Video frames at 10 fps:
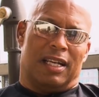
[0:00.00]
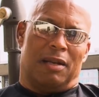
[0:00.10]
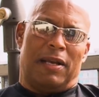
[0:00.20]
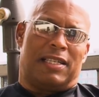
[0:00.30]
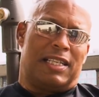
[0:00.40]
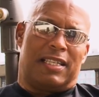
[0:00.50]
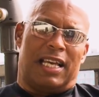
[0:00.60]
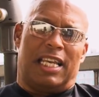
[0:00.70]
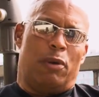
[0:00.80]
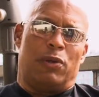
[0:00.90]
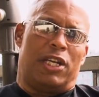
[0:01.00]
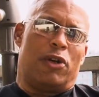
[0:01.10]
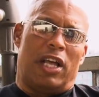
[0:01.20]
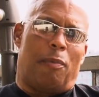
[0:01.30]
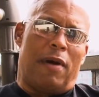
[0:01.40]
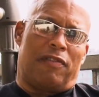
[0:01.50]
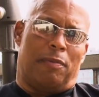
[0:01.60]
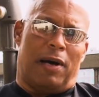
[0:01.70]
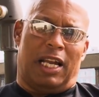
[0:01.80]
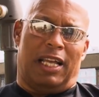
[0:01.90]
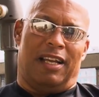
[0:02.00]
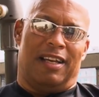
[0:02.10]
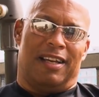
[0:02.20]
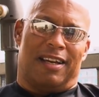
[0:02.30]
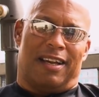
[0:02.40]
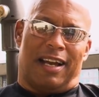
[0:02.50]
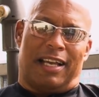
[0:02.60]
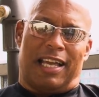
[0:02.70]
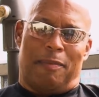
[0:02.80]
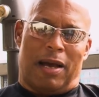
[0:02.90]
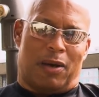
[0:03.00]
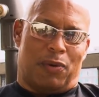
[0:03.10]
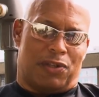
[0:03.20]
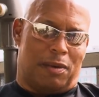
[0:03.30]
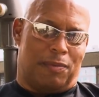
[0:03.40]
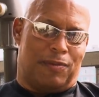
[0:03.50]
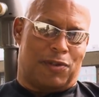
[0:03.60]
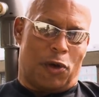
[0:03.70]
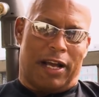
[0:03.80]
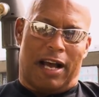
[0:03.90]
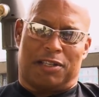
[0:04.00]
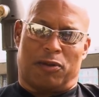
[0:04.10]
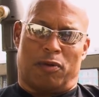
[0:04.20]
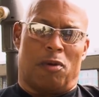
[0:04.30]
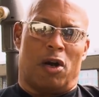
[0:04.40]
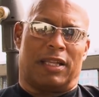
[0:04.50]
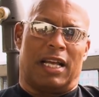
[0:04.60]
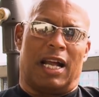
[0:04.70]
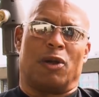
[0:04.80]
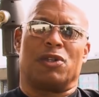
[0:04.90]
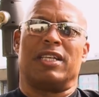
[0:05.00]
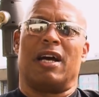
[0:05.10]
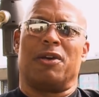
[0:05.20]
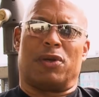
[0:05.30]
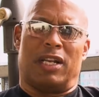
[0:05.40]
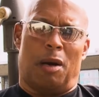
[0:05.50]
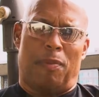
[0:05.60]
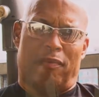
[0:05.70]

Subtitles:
and basically said he was here to help everybody. And I came back with some sarcastic remark that I don't see how you can help